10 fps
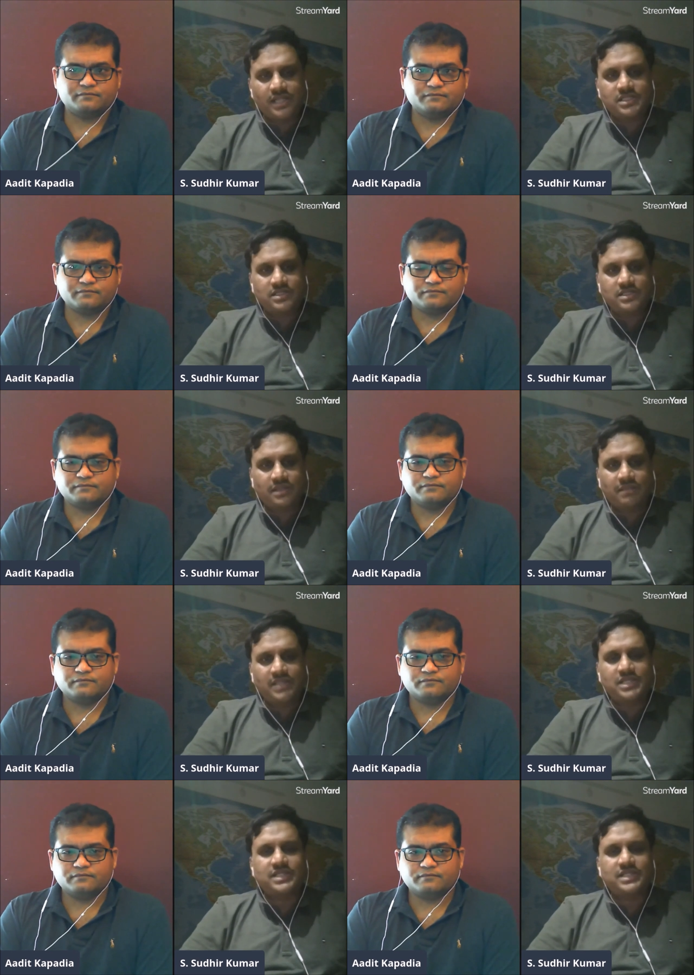Speaker 1: least some
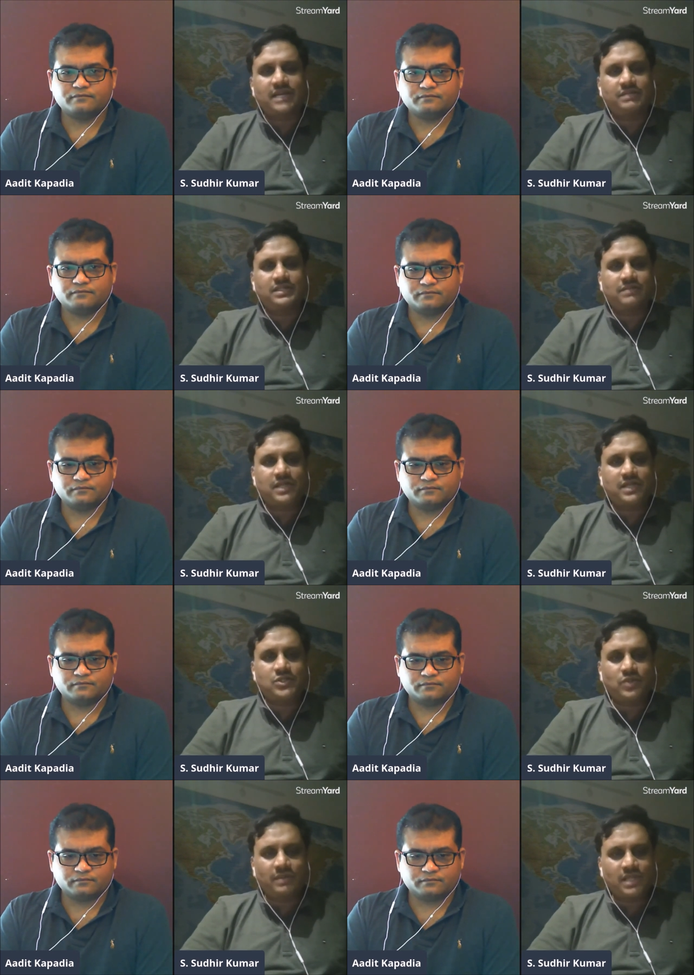places, right? BJP has
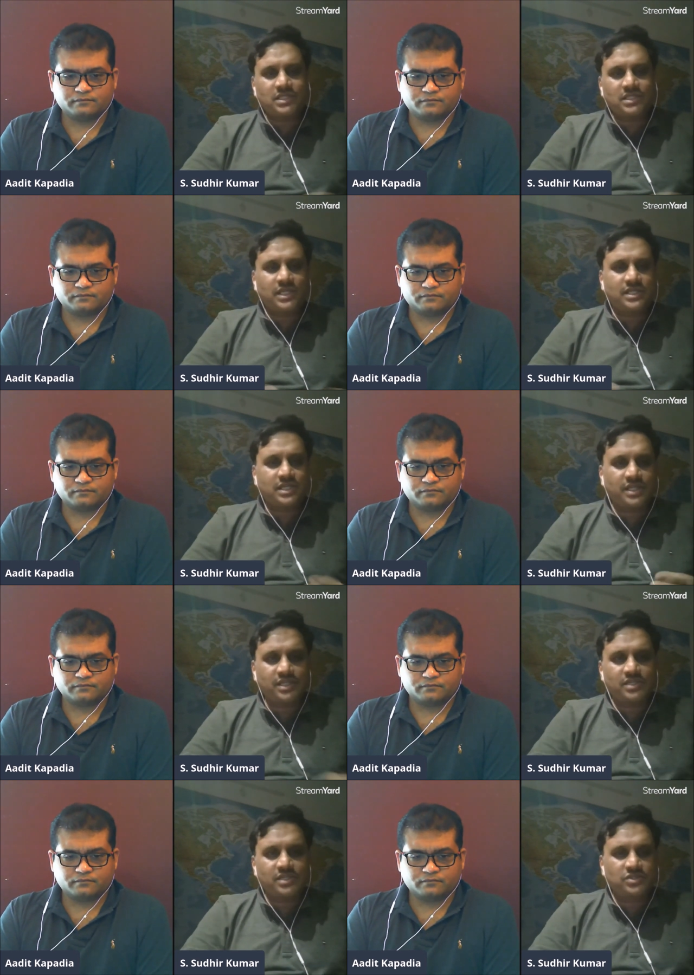two MLA seats and
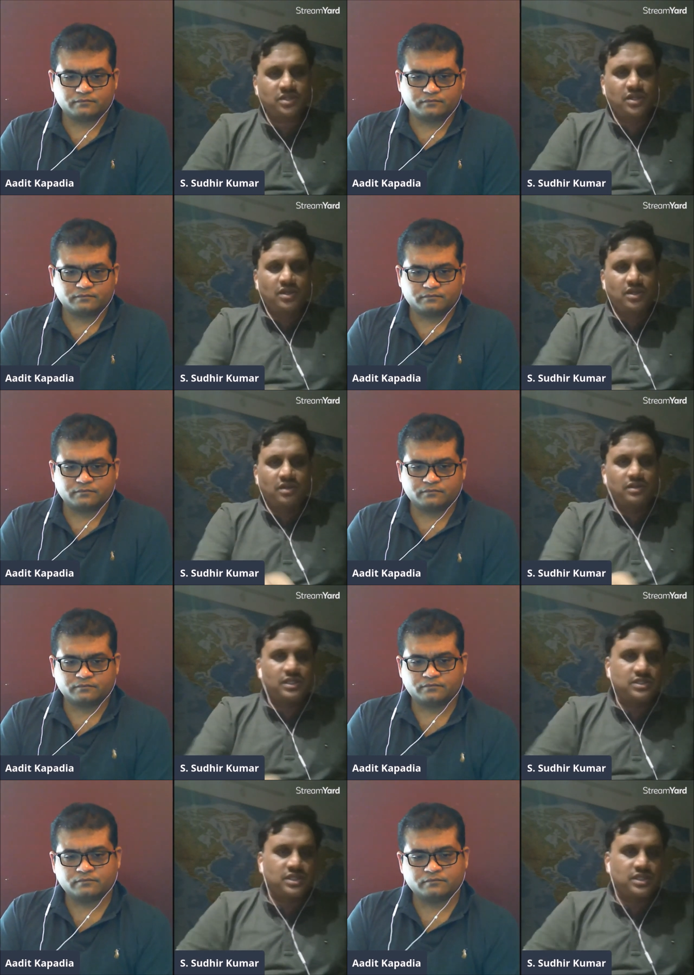then this,
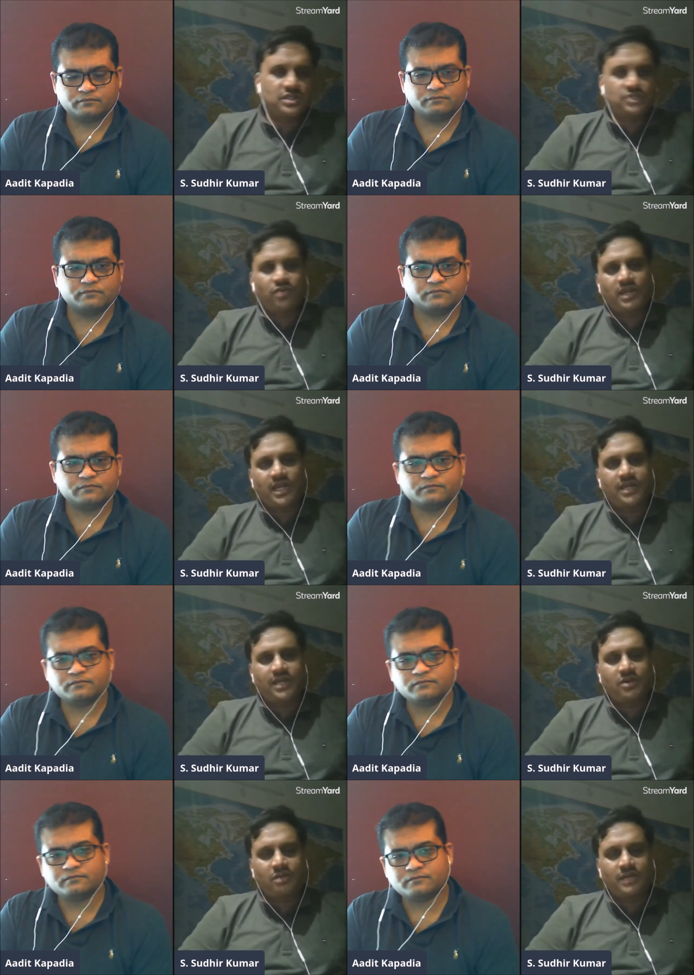this, mm.
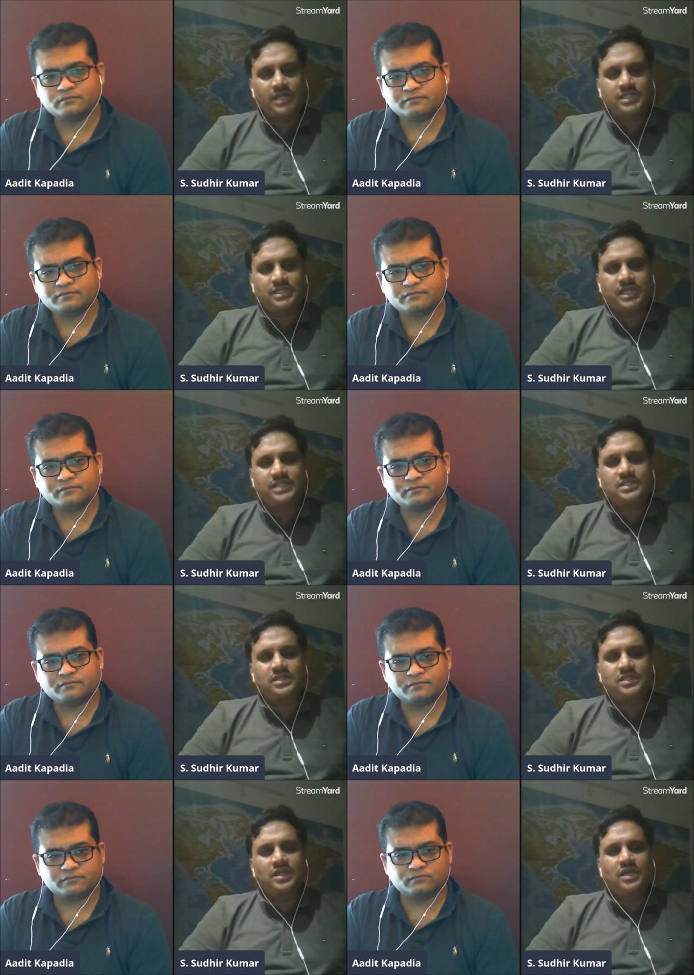48 corporator
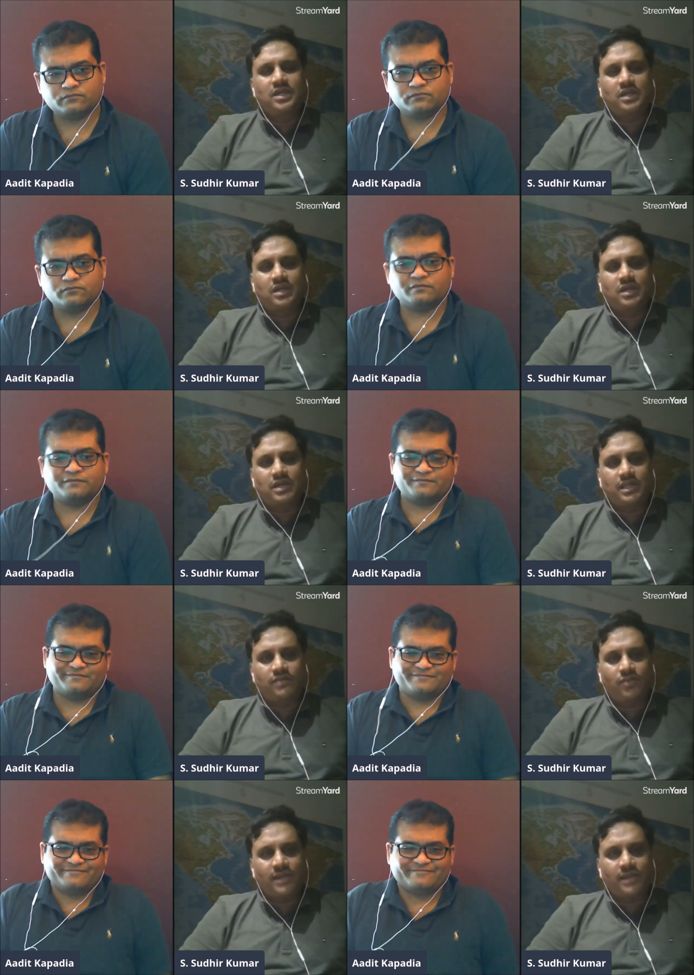seats mm. uh, and
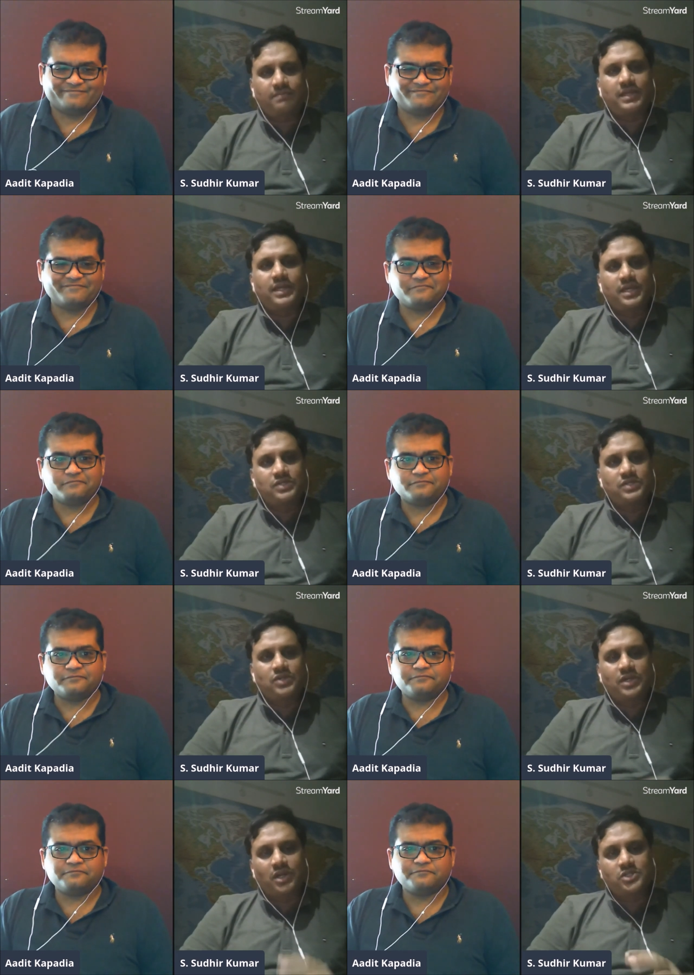then four MP.
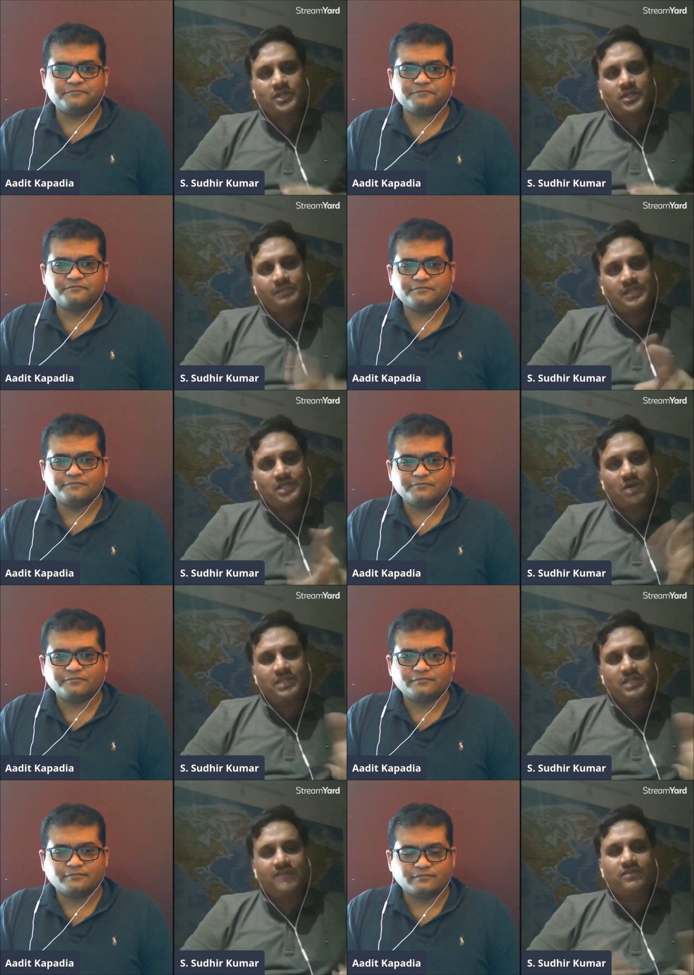So it also depends on
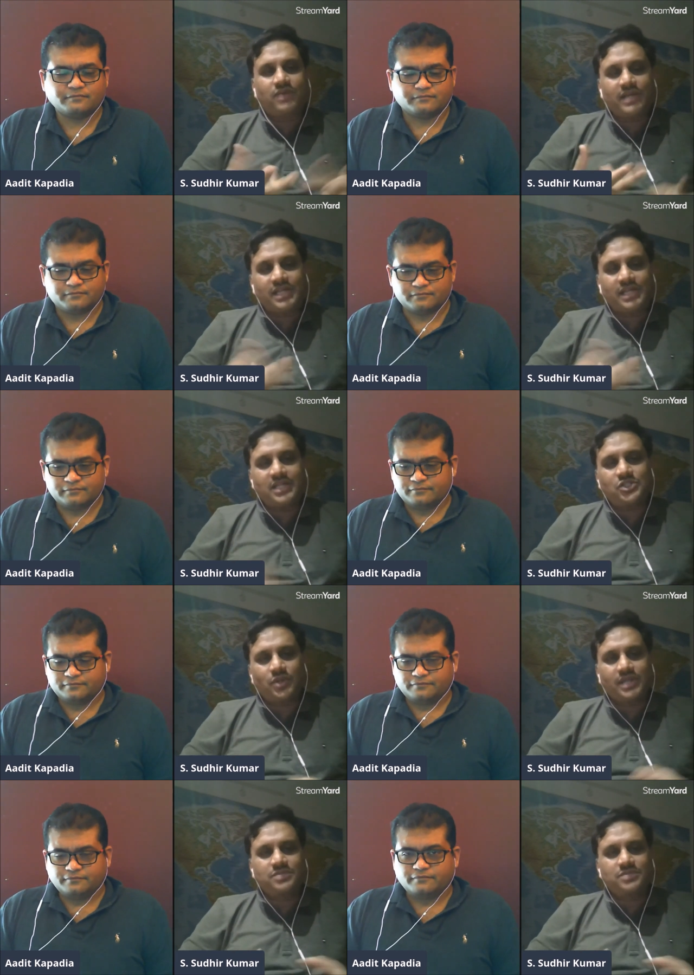how they will work and then
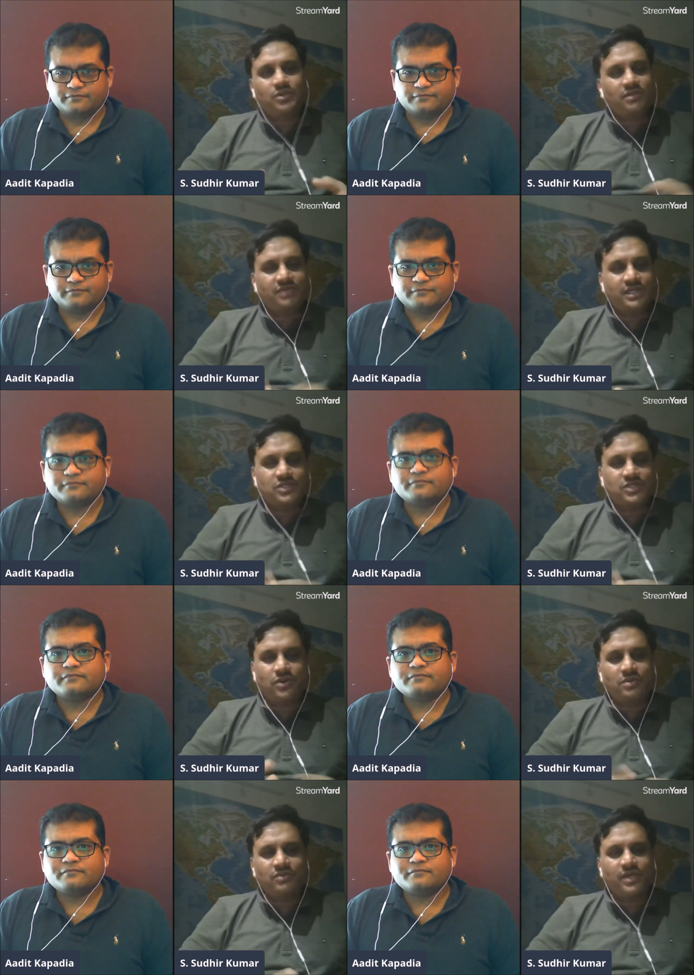showcase both of it. It's
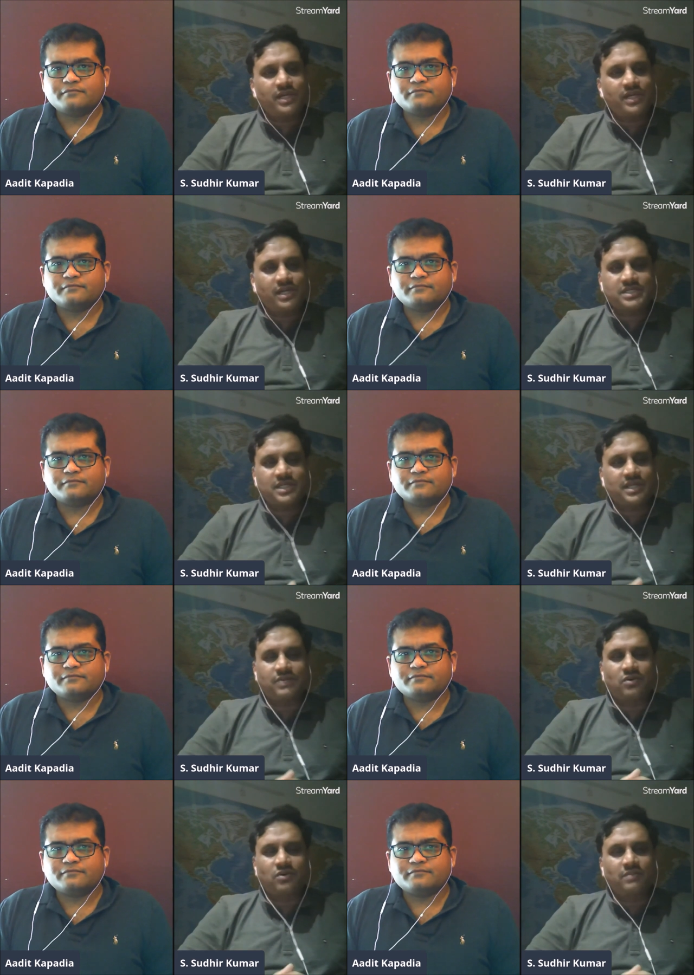going to be very interesting.
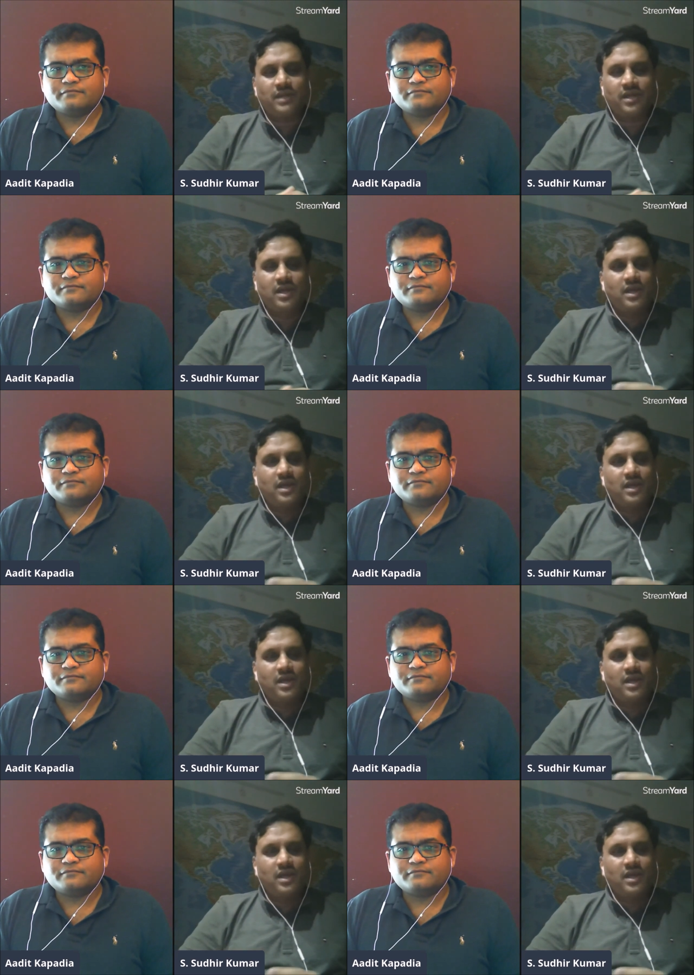It won't be a,